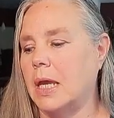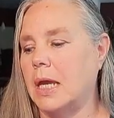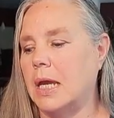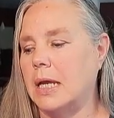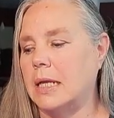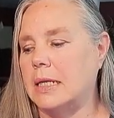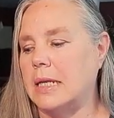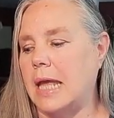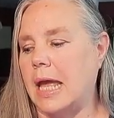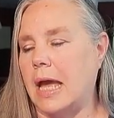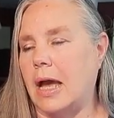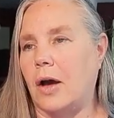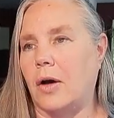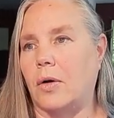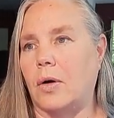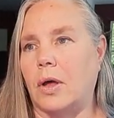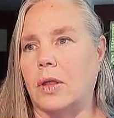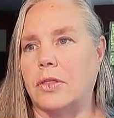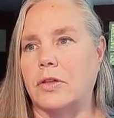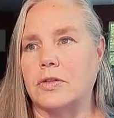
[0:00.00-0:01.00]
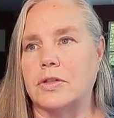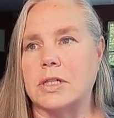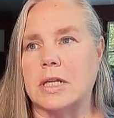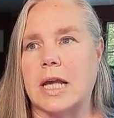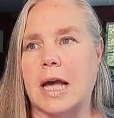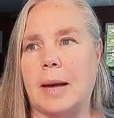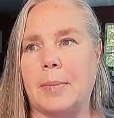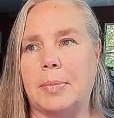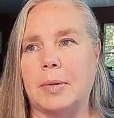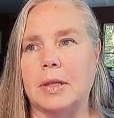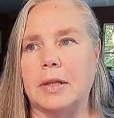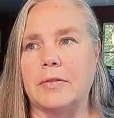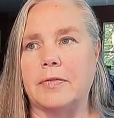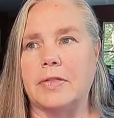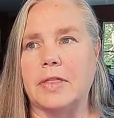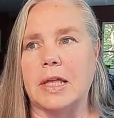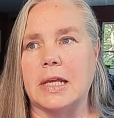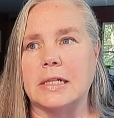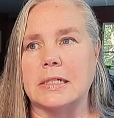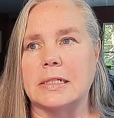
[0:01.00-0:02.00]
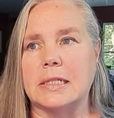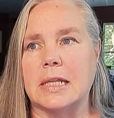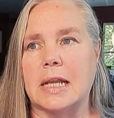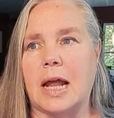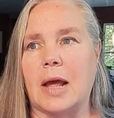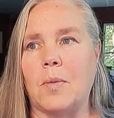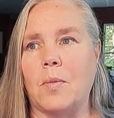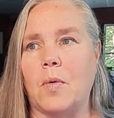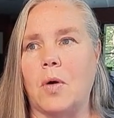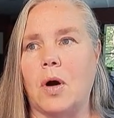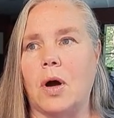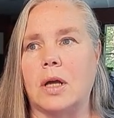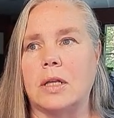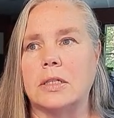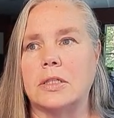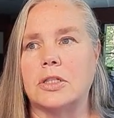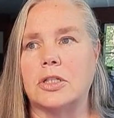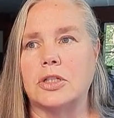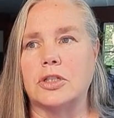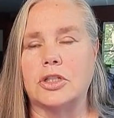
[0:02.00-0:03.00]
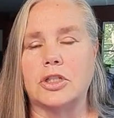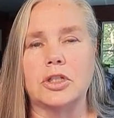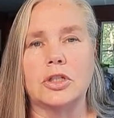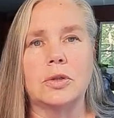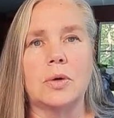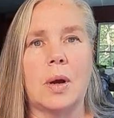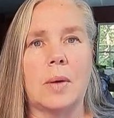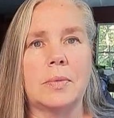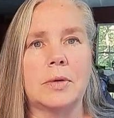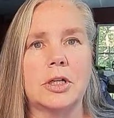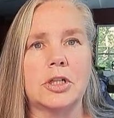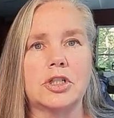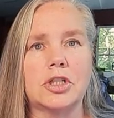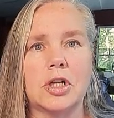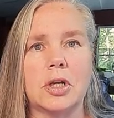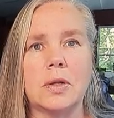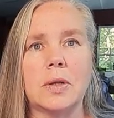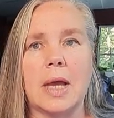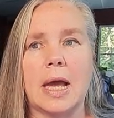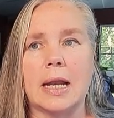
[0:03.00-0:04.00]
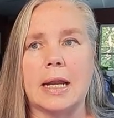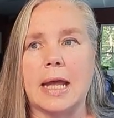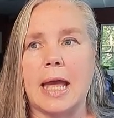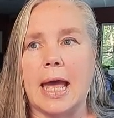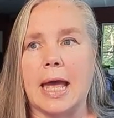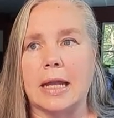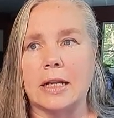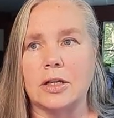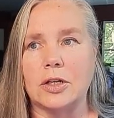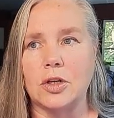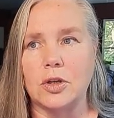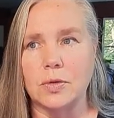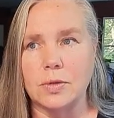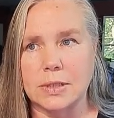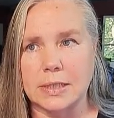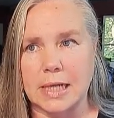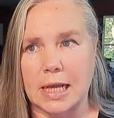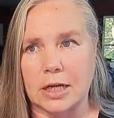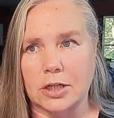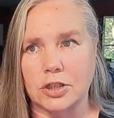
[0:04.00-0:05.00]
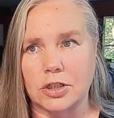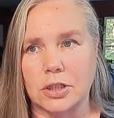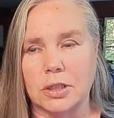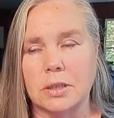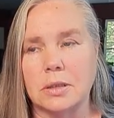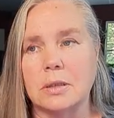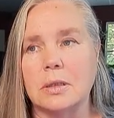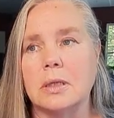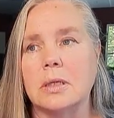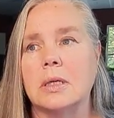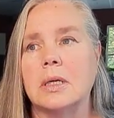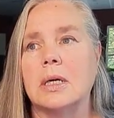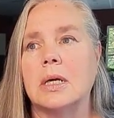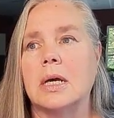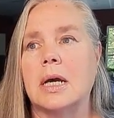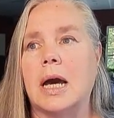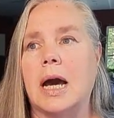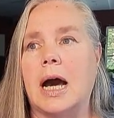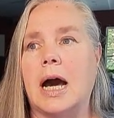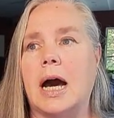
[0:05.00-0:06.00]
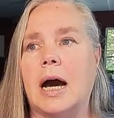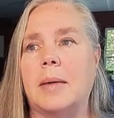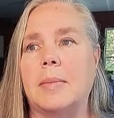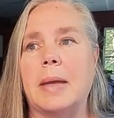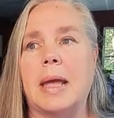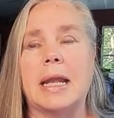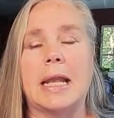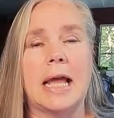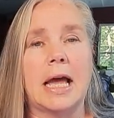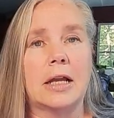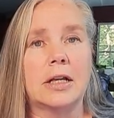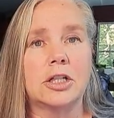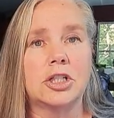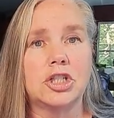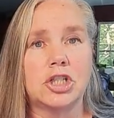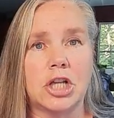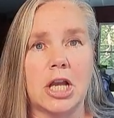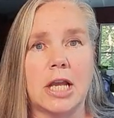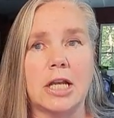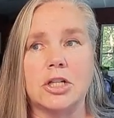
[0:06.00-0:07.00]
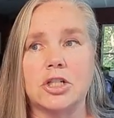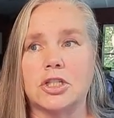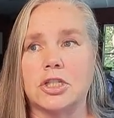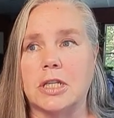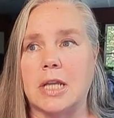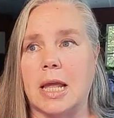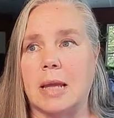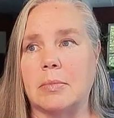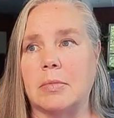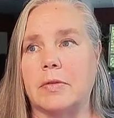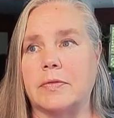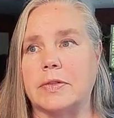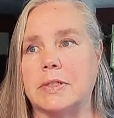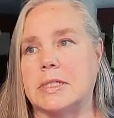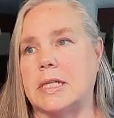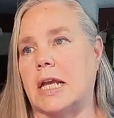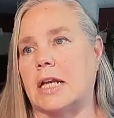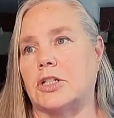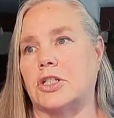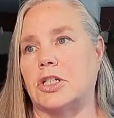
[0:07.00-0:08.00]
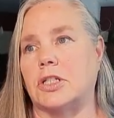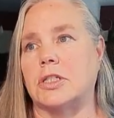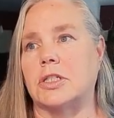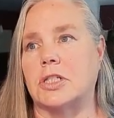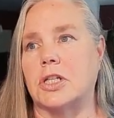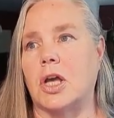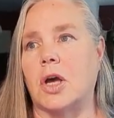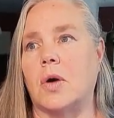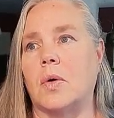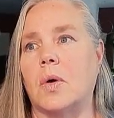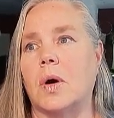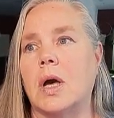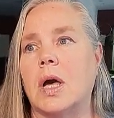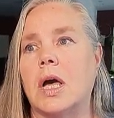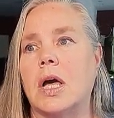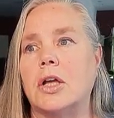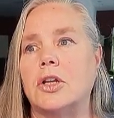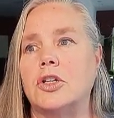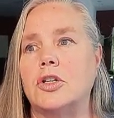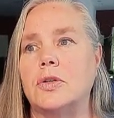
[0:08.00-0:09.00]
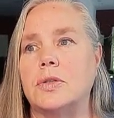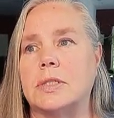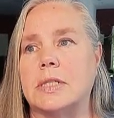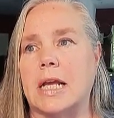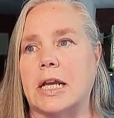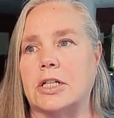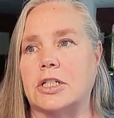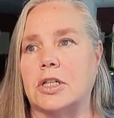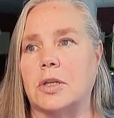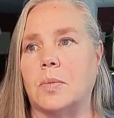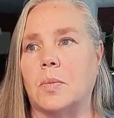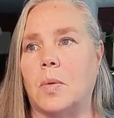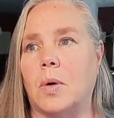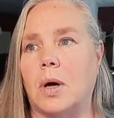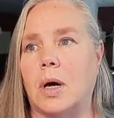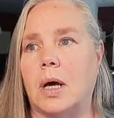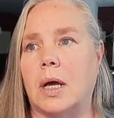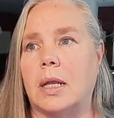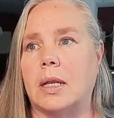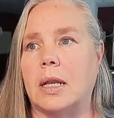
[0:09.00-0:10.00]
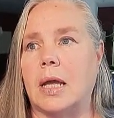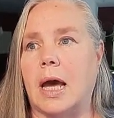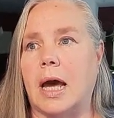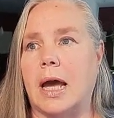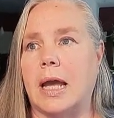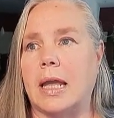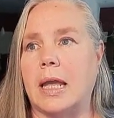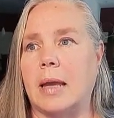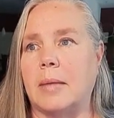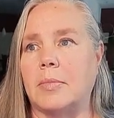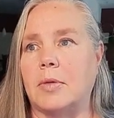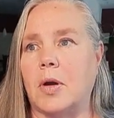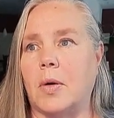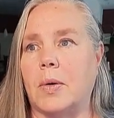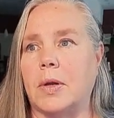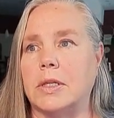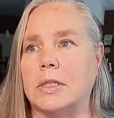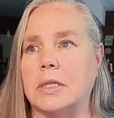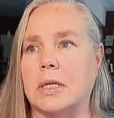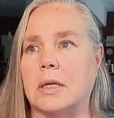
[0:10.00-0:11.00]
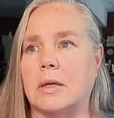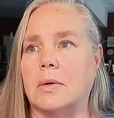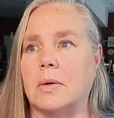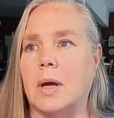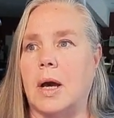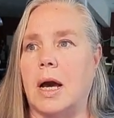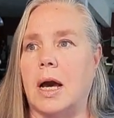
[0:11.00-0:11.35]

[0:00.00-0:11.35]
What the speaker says: Now, there's a couple of things that I want to do. I want to show you how to add a new section. And how to change the name of a section. So new section 1, I am going to